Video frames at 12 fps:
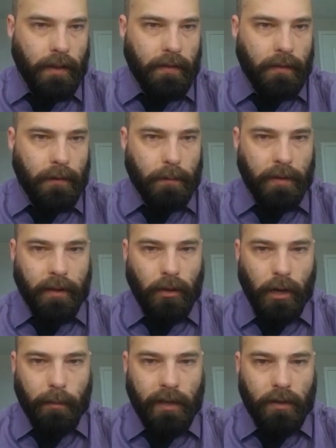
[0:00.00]
Let's split
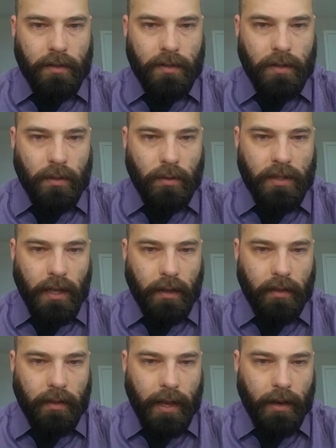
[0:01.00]
our army in two.
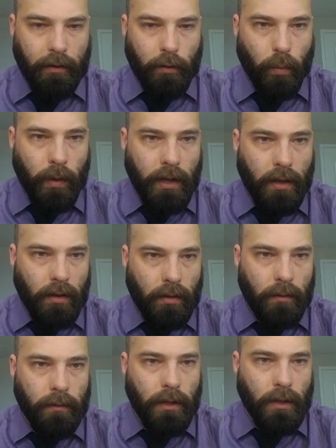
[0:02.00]
Take that as well.